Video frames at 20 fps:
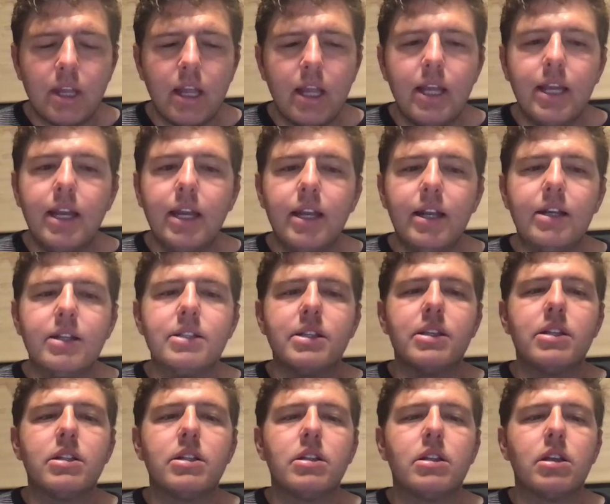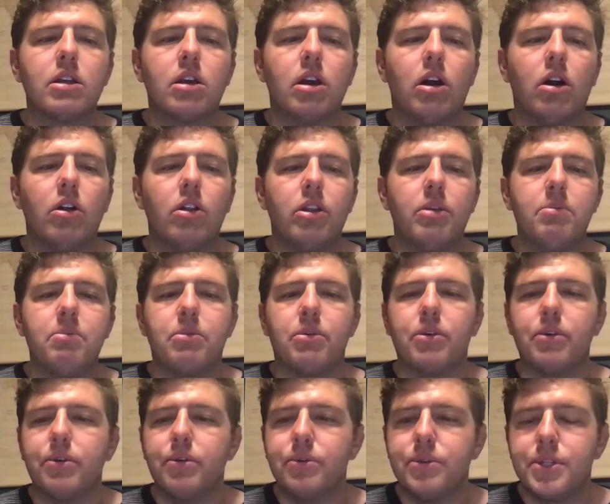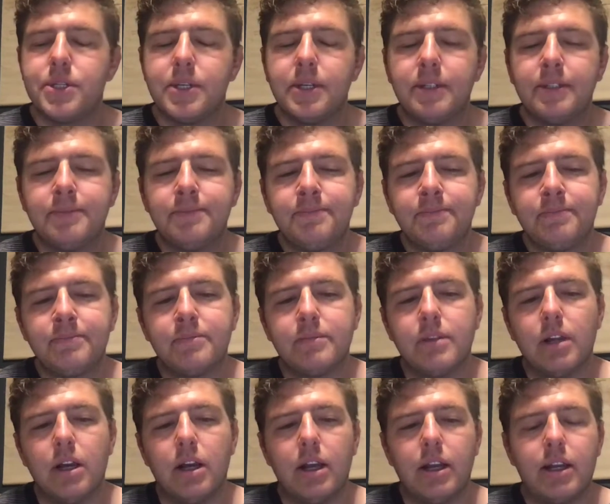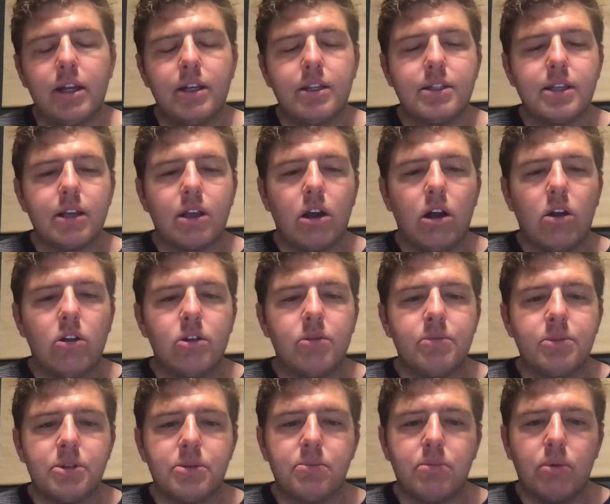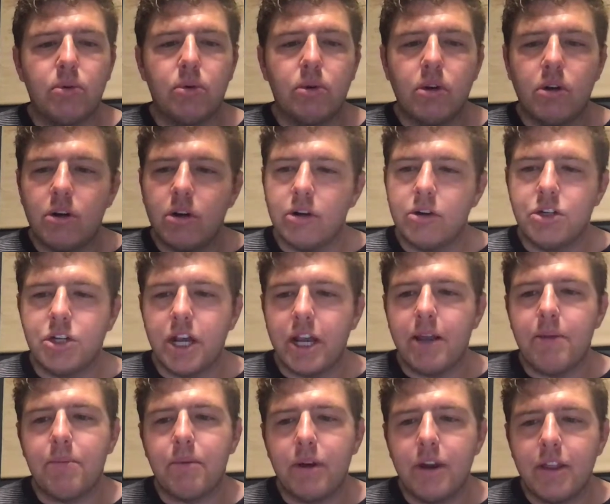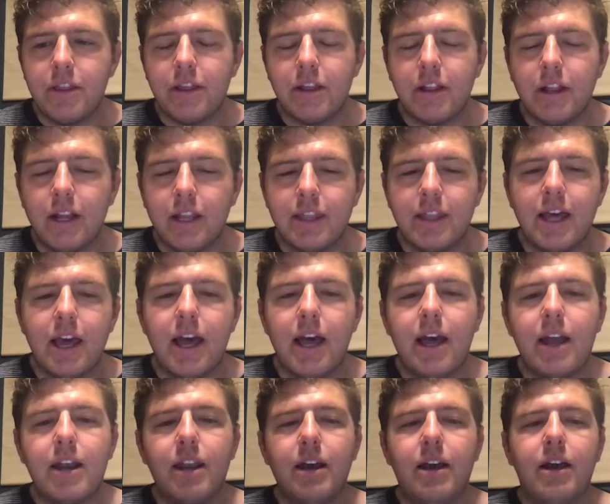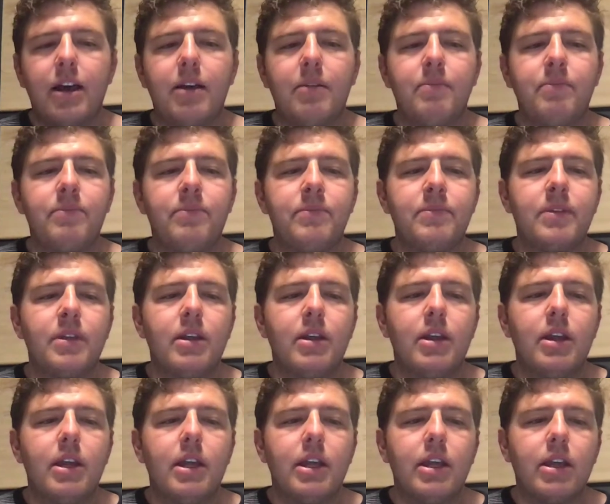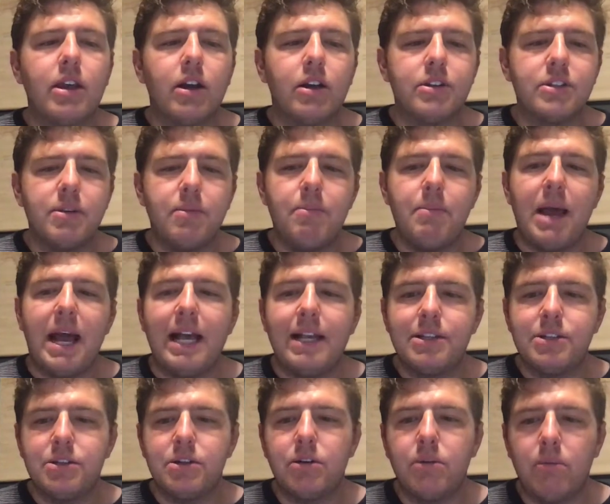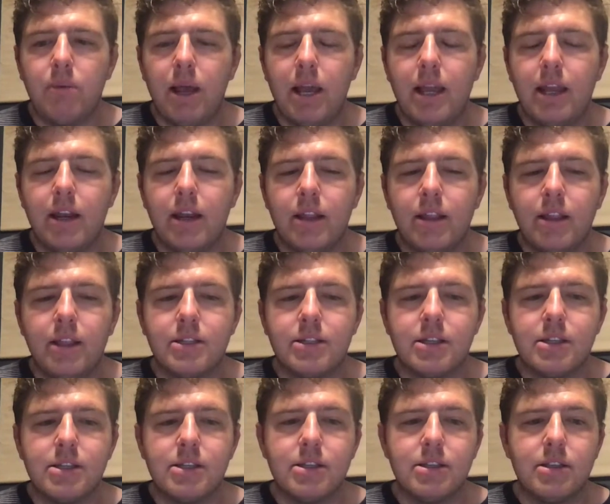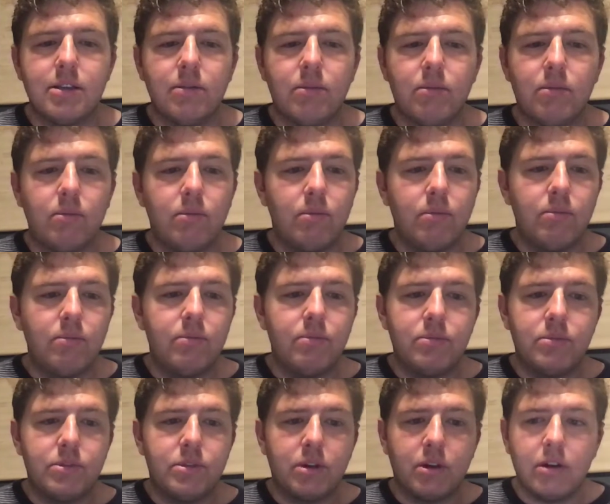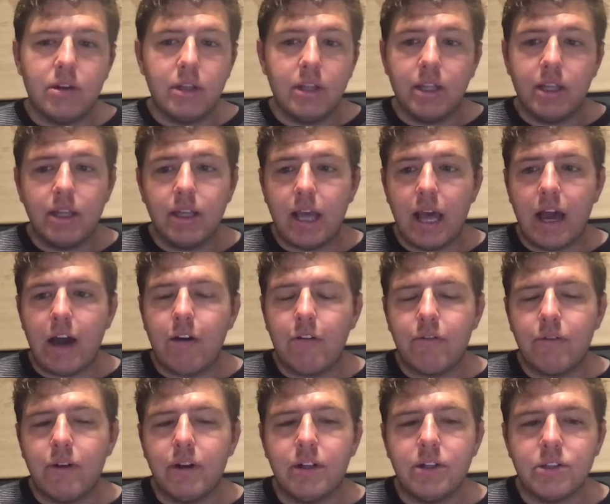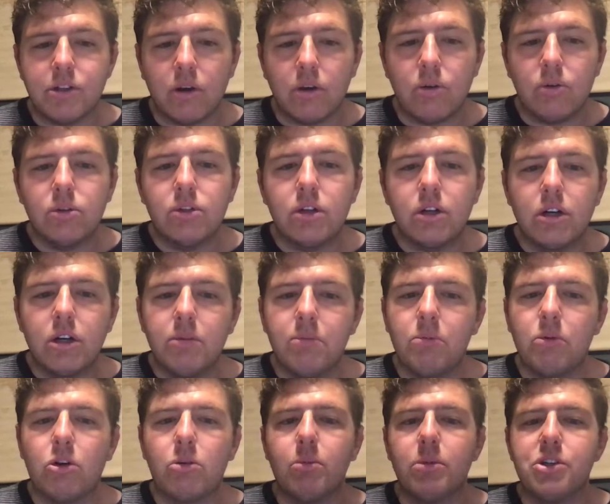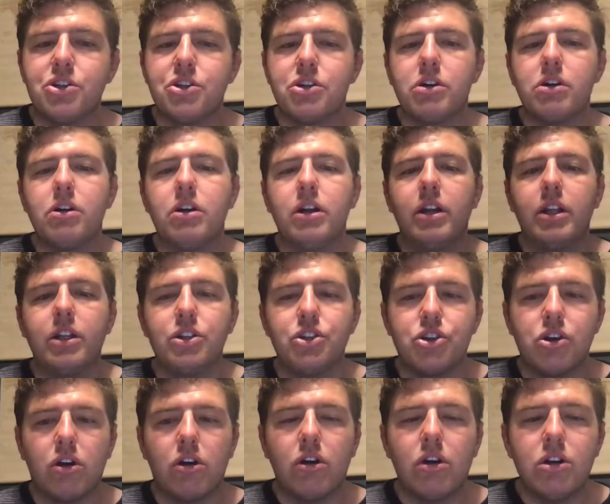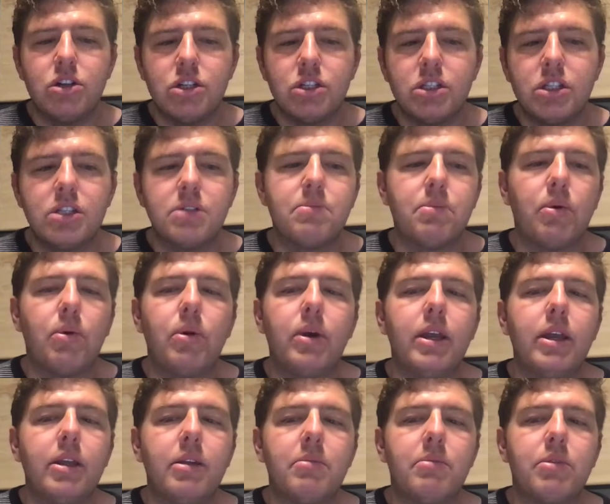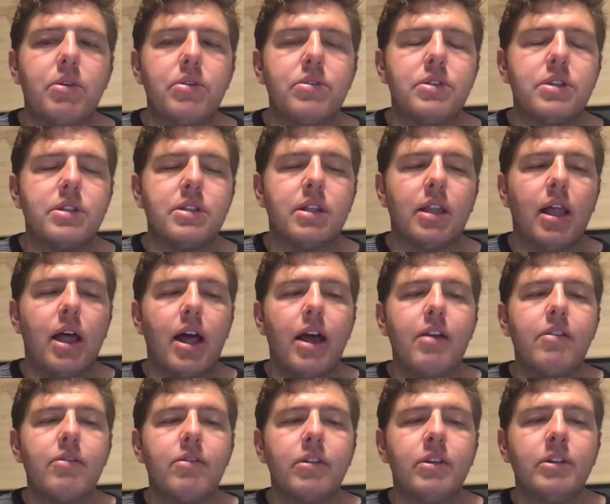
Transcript: He, he doesn't call him Bruce. Uh, he doesn't call him Sport or Champ or anything like that. Um, he calls him Master Wayne, and this is certainly Alfred is older and more mature and in charge at this point in Bruce's life.